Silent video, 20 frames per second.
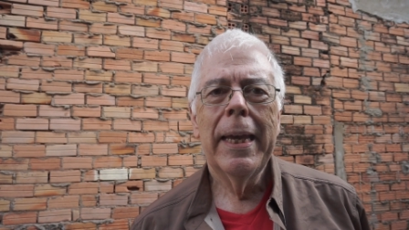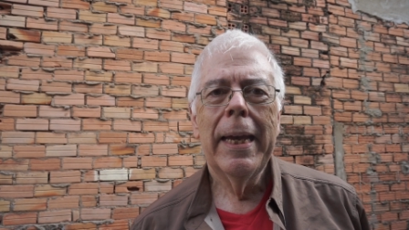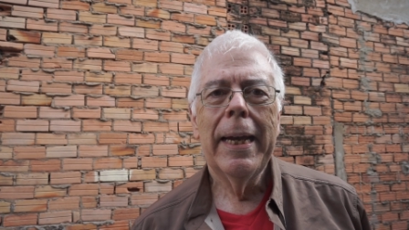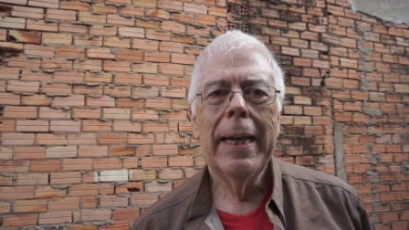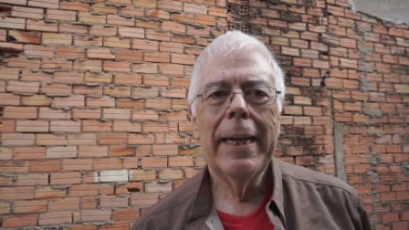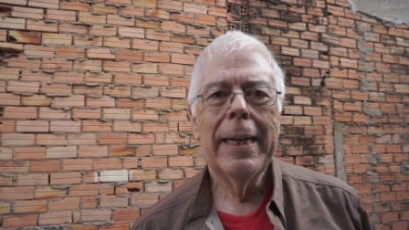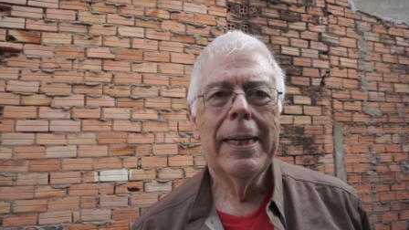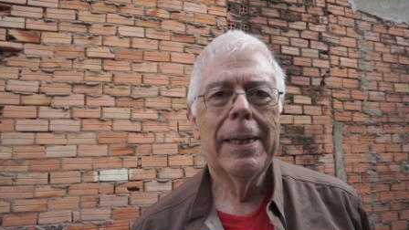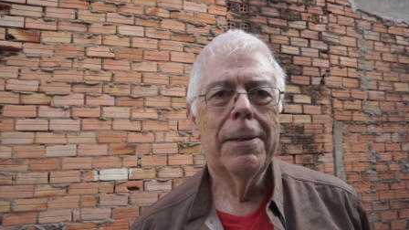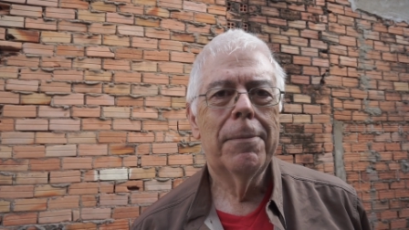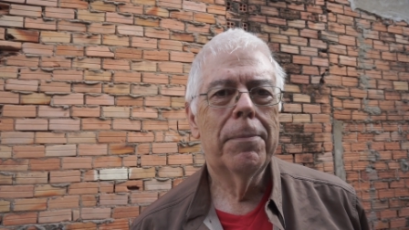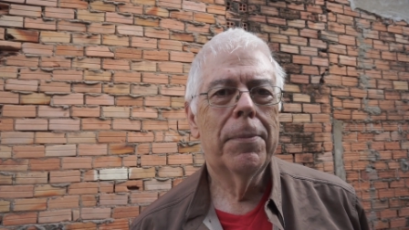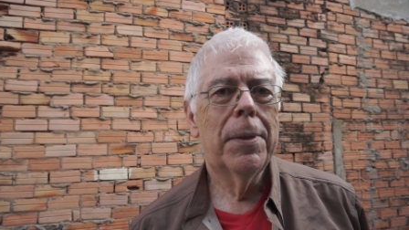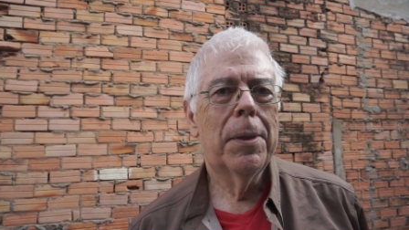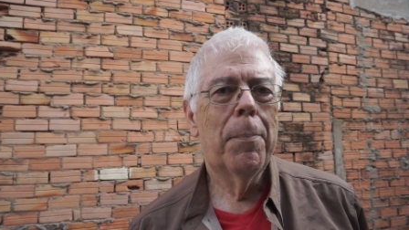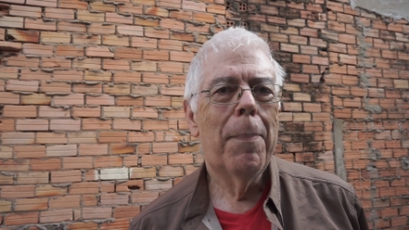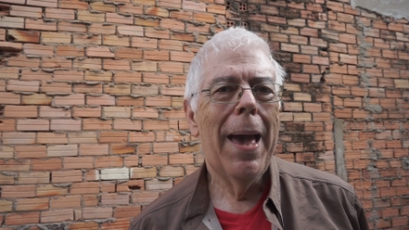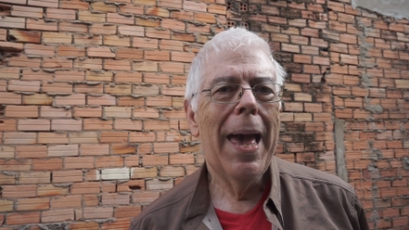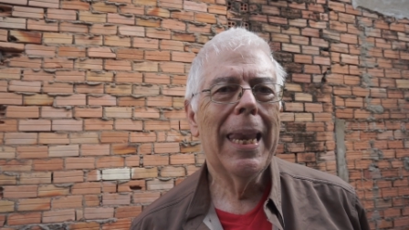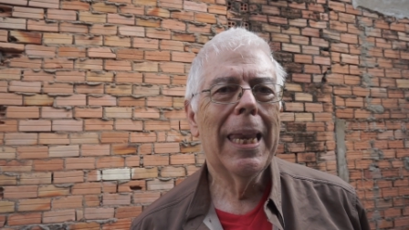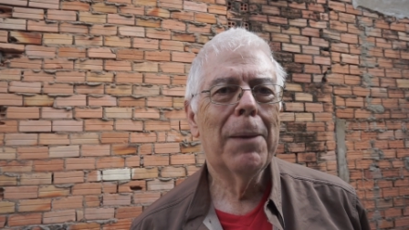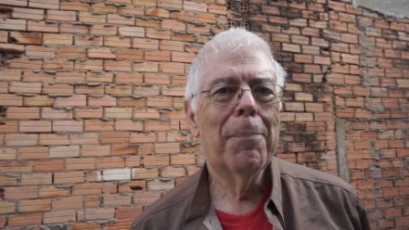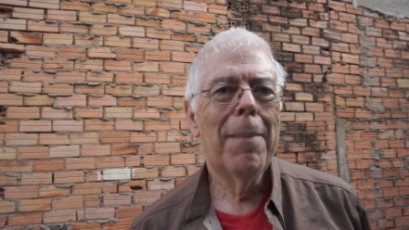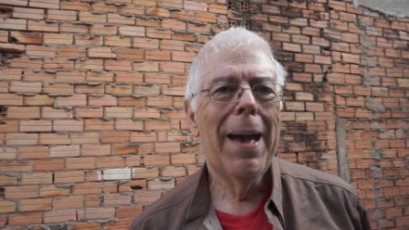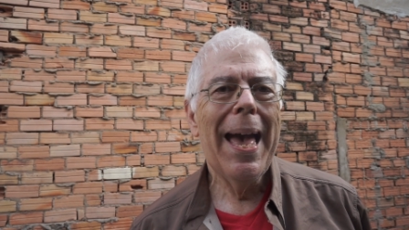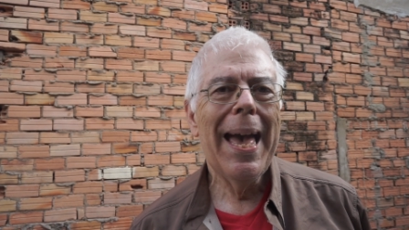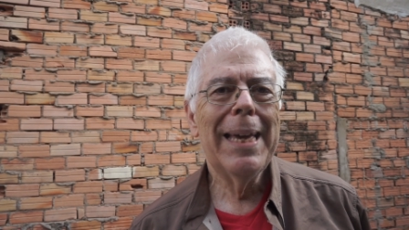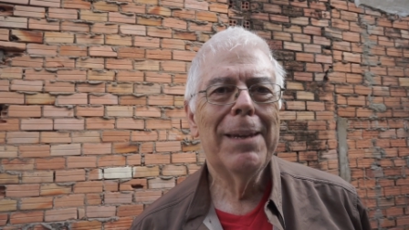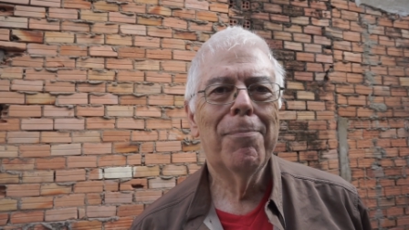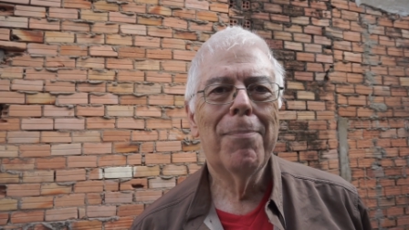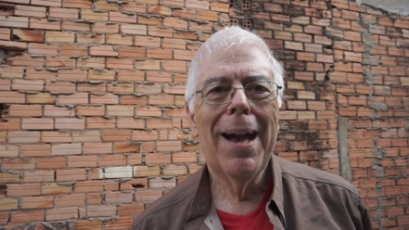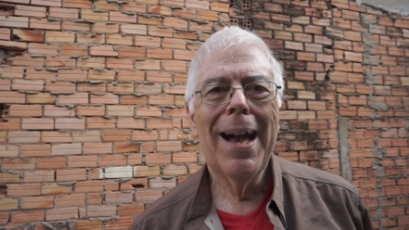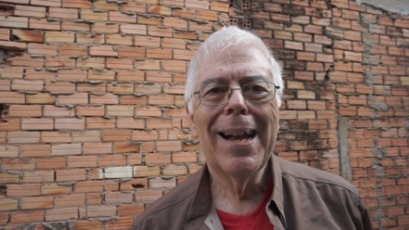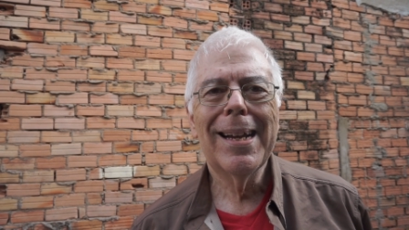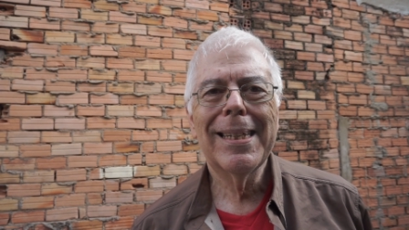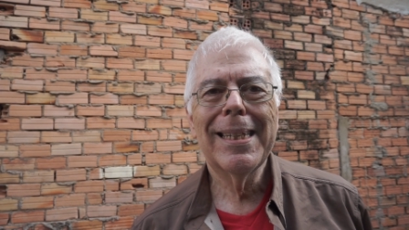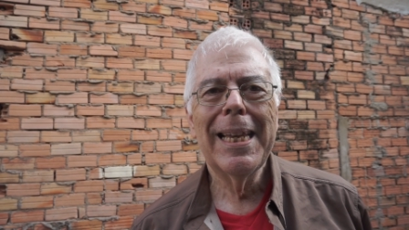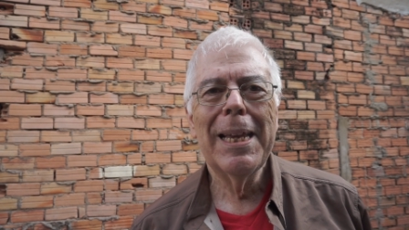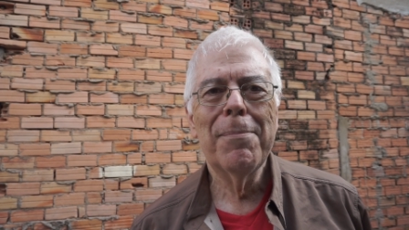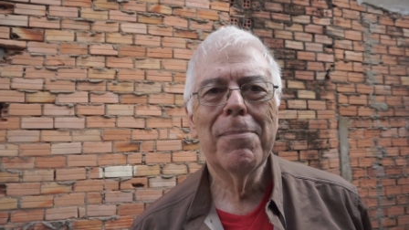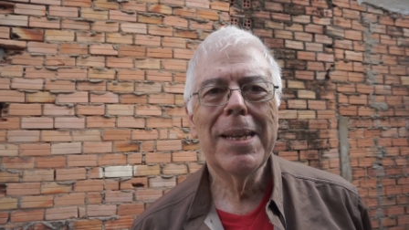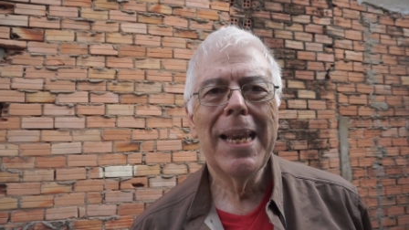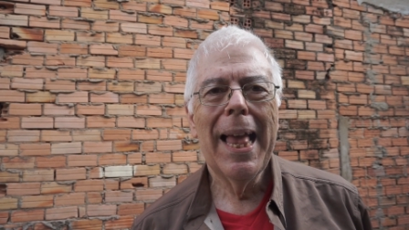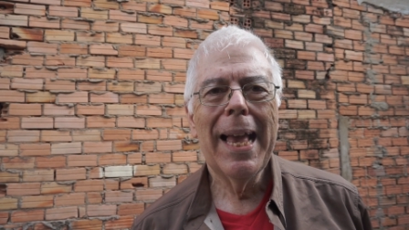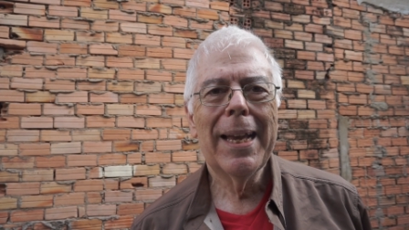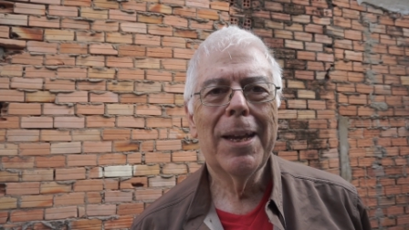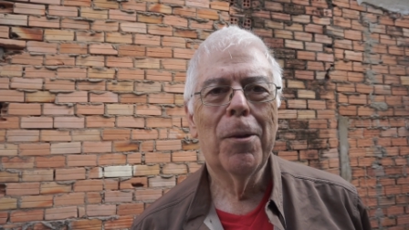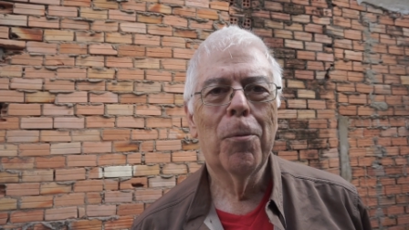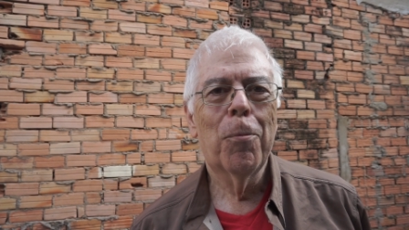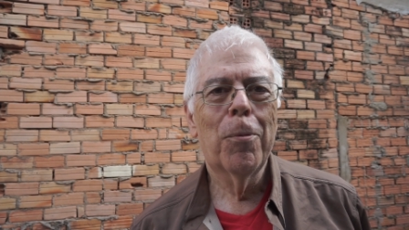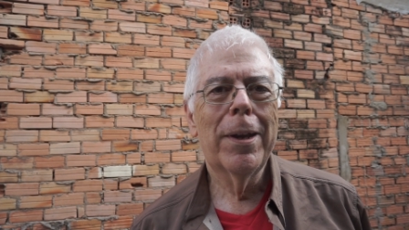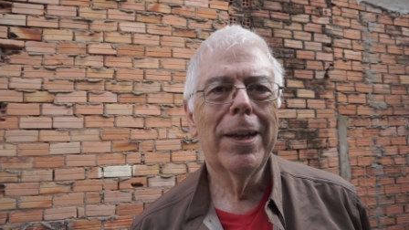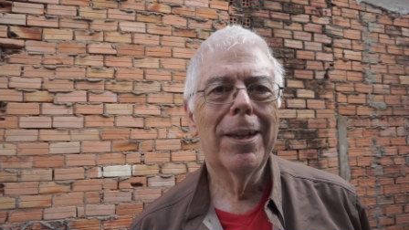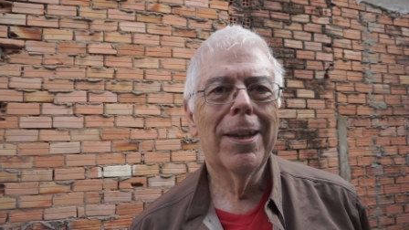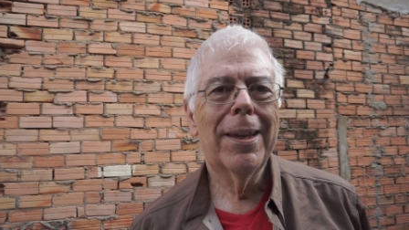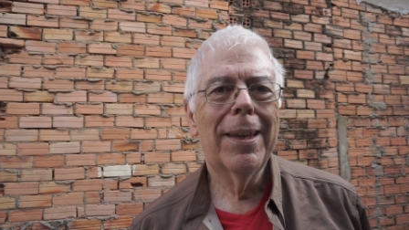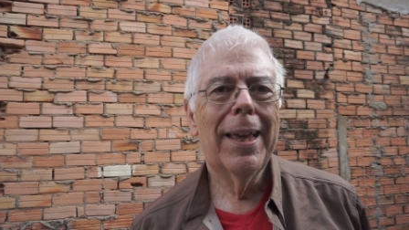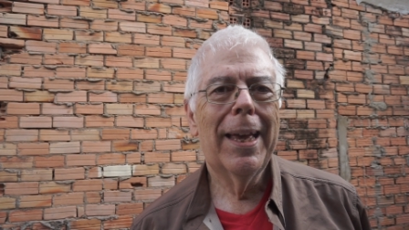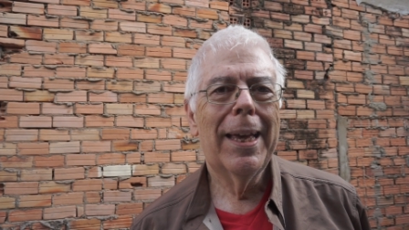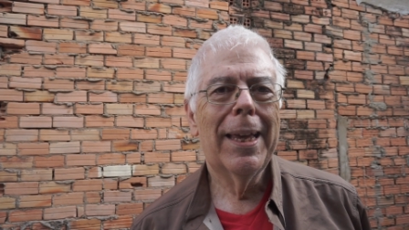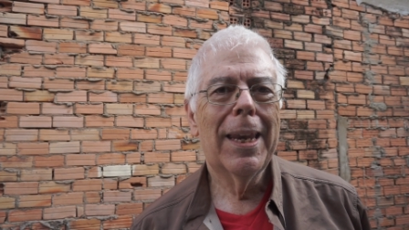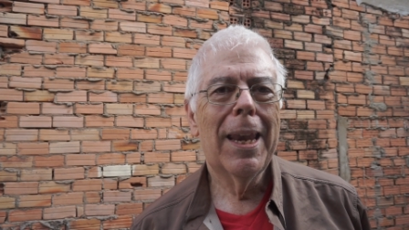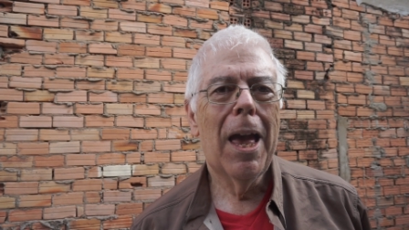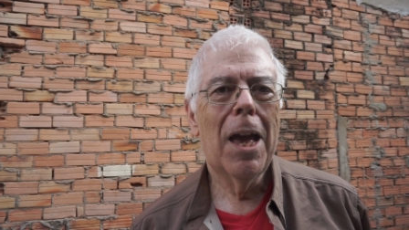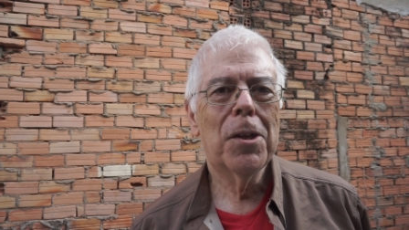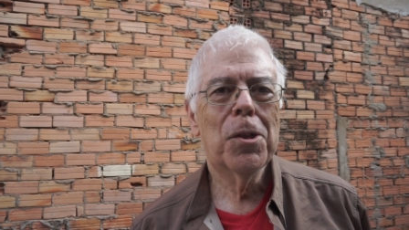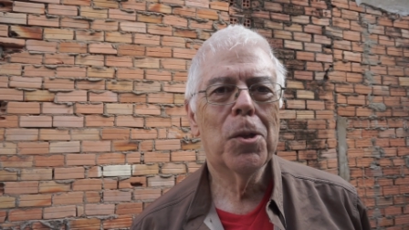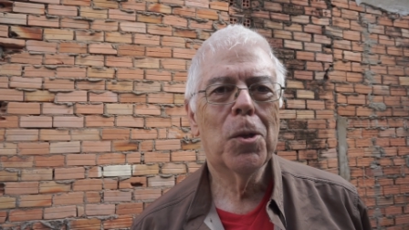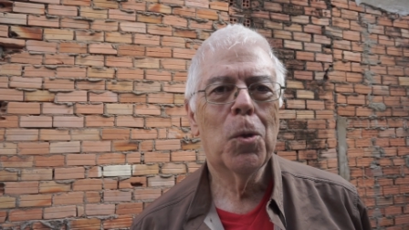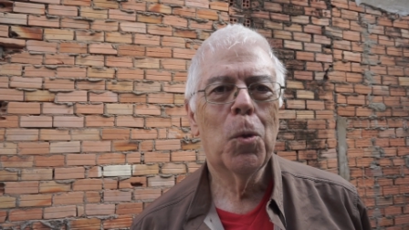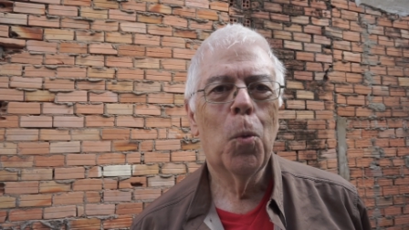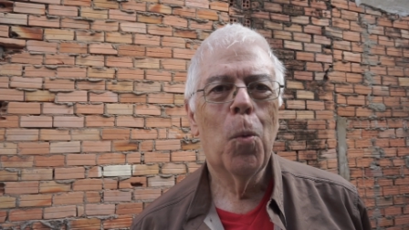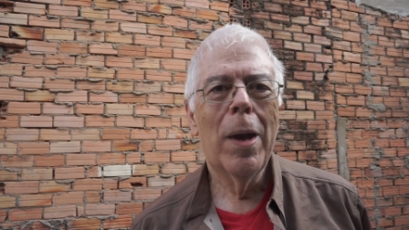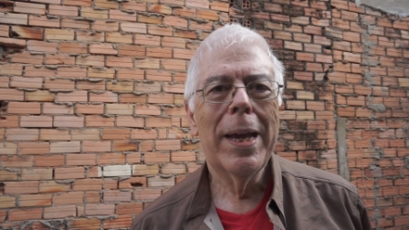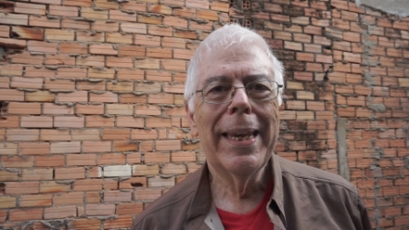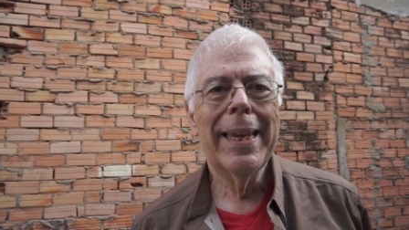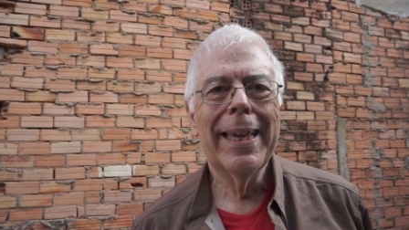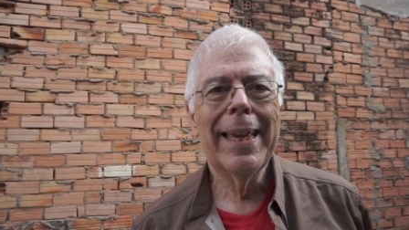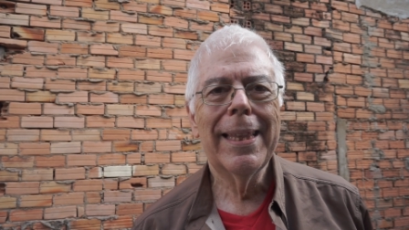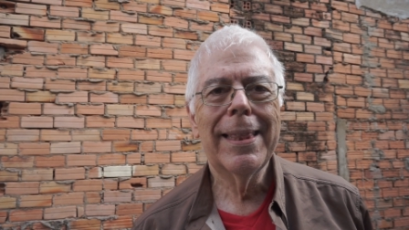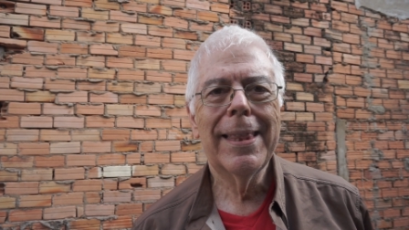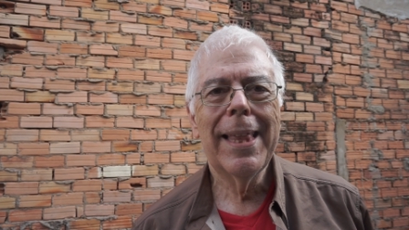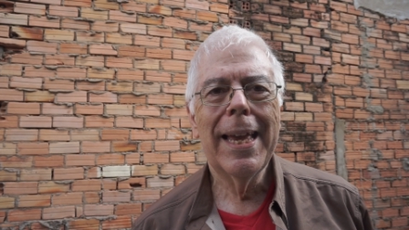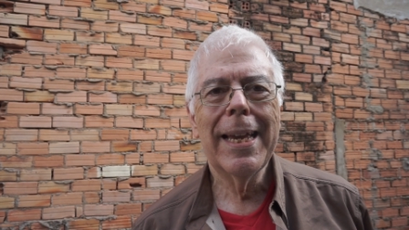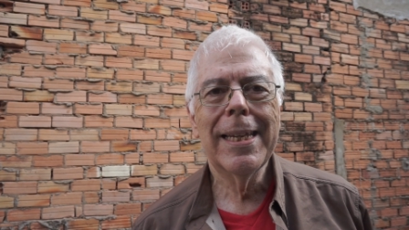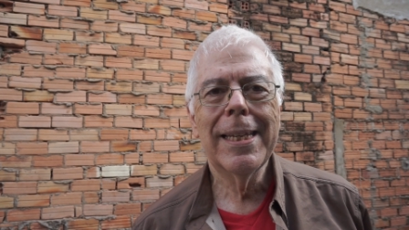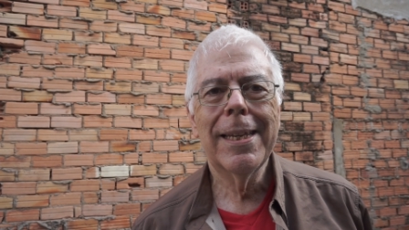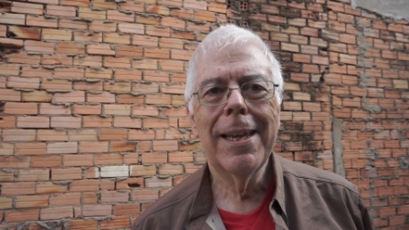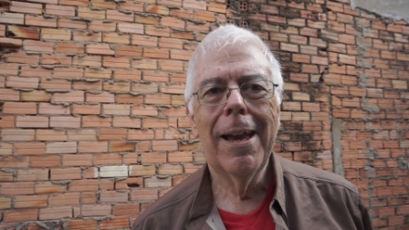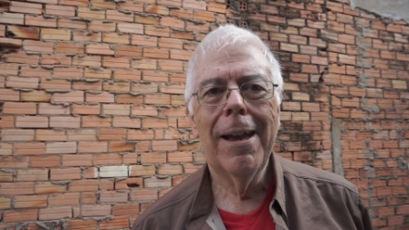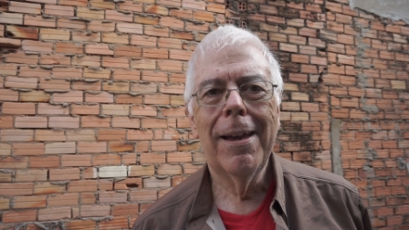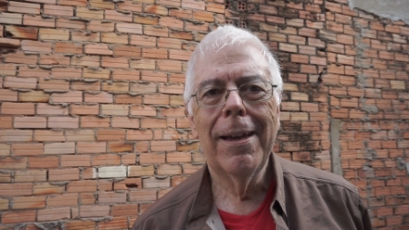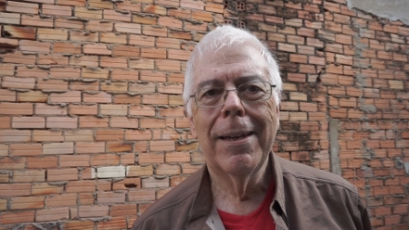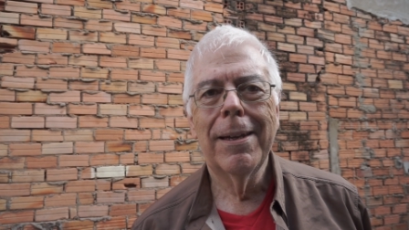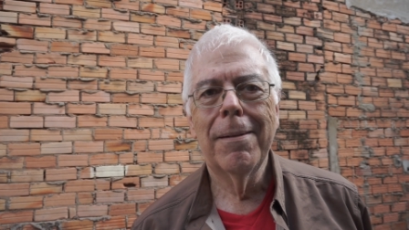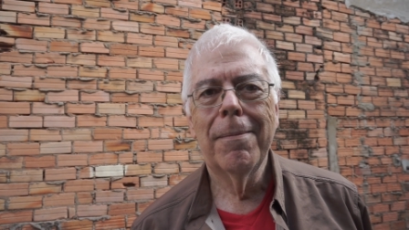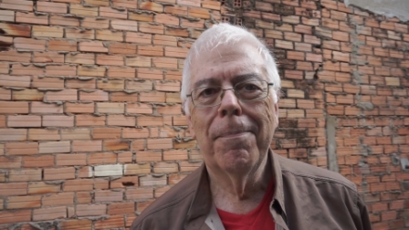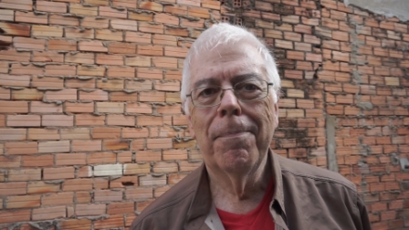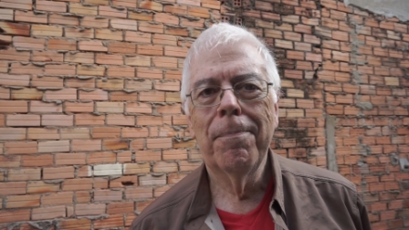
The Balikbayan Box seems like a real logical way to get things done.